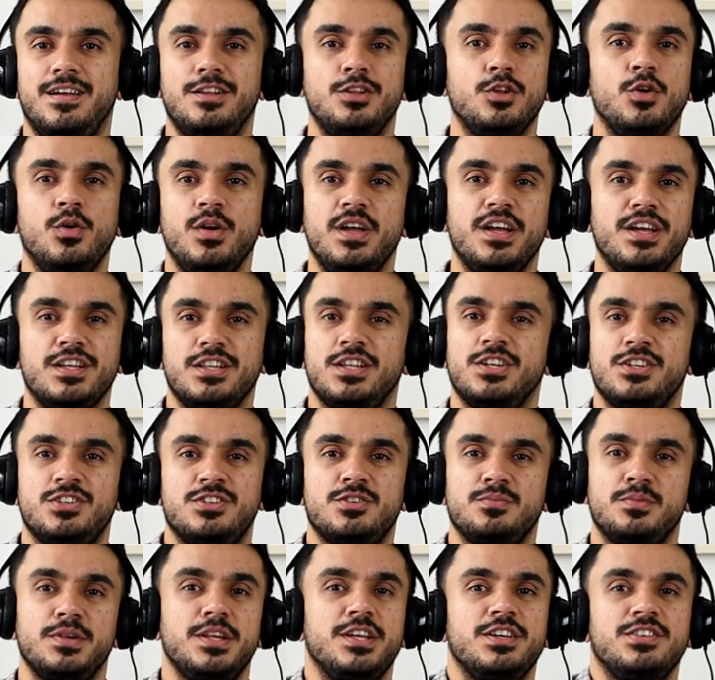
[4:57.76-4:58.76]
no
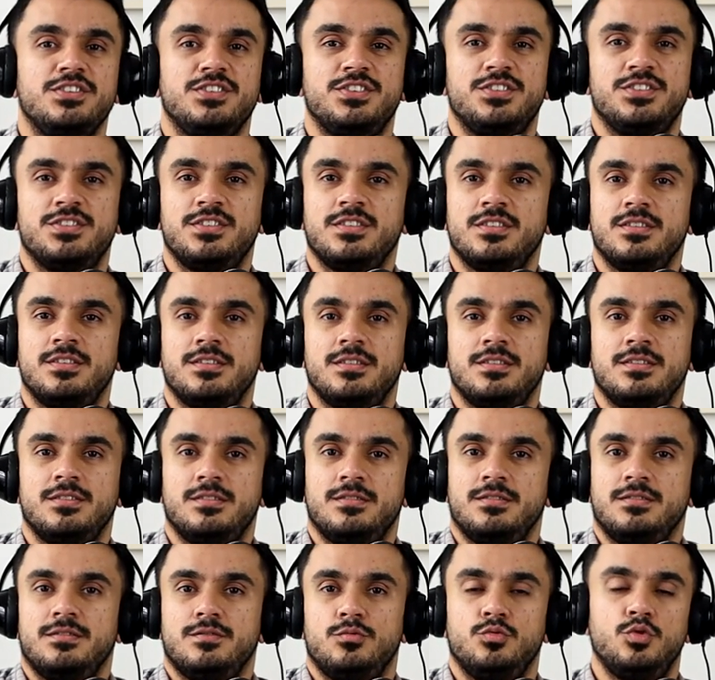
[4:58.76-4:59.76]
english please
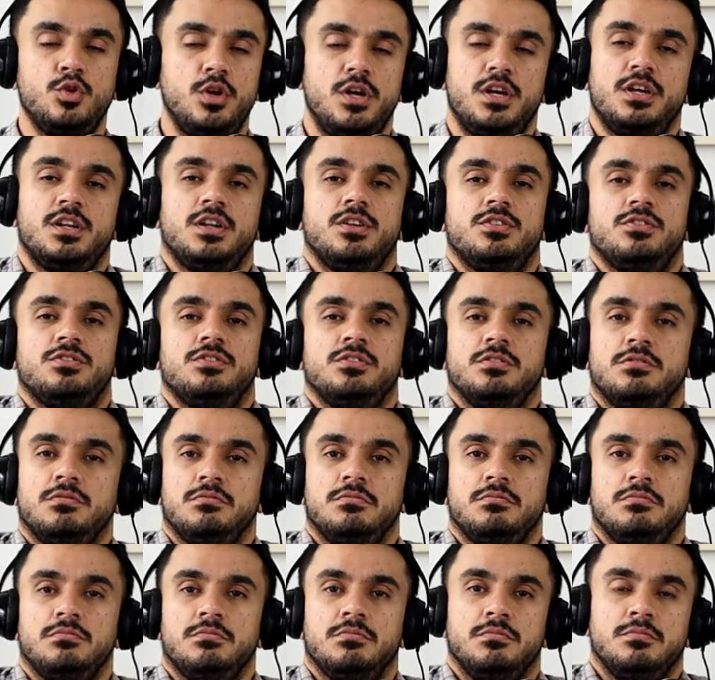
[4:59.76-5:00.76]
no english
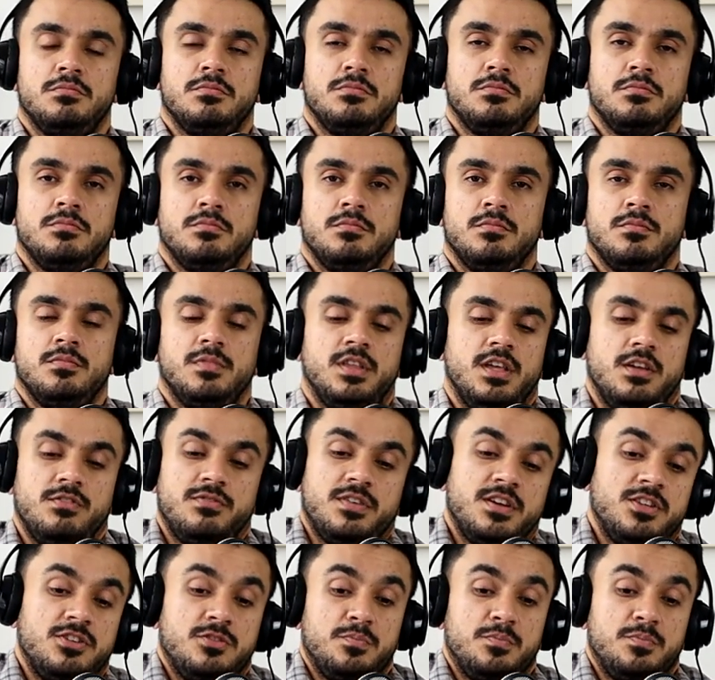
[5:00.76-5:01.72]
if i